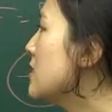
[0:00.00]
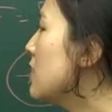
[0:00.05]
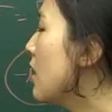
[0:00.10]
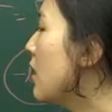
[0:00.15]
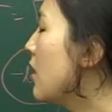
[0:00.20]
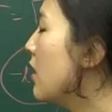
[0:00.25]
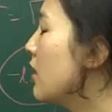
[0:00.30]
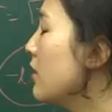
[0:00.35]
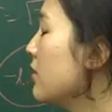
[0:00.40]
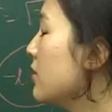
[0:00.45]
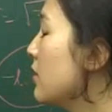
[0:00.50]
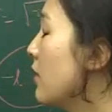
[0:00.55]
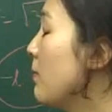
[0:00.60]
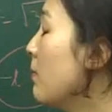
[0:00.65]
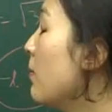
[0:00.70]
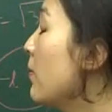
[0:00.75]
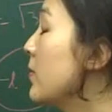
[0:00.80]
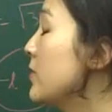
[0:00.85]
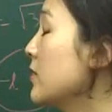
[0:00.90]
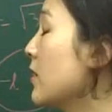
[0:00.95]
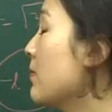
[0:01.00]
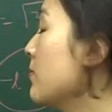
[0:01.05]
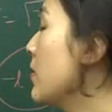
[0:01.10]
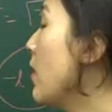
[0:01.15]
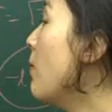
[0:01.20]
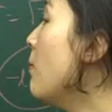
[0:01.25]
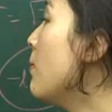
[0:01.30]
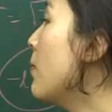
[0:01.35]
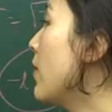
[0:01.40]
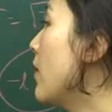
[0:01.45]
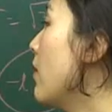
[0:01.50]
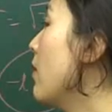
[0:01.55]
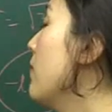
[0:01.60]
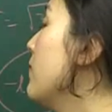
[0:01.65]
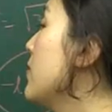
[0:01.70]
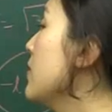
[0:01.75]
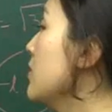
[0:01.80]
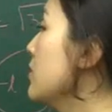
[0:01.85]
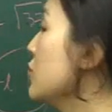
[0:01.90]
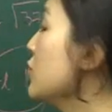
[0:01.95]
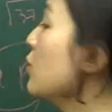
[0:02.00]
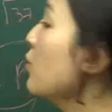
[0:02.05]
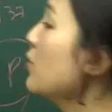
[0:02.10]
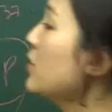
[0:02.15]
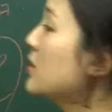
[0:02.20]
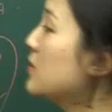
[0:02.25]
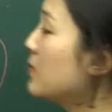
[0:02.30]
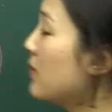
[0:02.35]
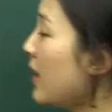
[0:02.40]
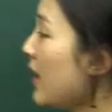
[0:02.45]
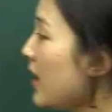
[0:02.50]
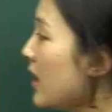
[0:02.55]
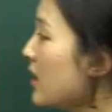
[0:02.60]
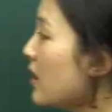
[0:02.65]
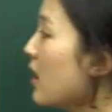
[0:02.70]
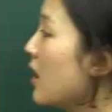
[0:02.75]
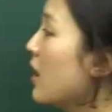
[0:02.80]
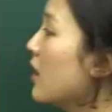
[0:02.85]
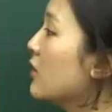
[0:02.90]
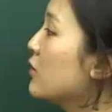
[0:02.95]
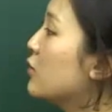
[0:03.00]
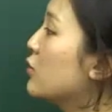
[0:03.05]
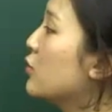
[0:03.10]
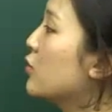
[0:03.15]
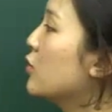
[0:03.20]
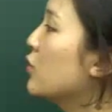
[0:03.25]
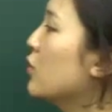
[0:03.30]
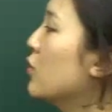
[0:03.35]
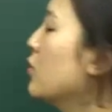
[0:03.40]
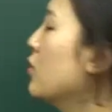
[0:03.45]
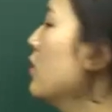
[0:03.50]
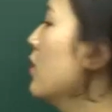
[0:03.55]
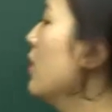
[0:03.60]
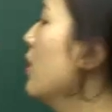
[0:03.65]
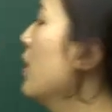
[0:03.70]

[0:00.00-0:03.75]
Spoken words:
some number of your choice, right? To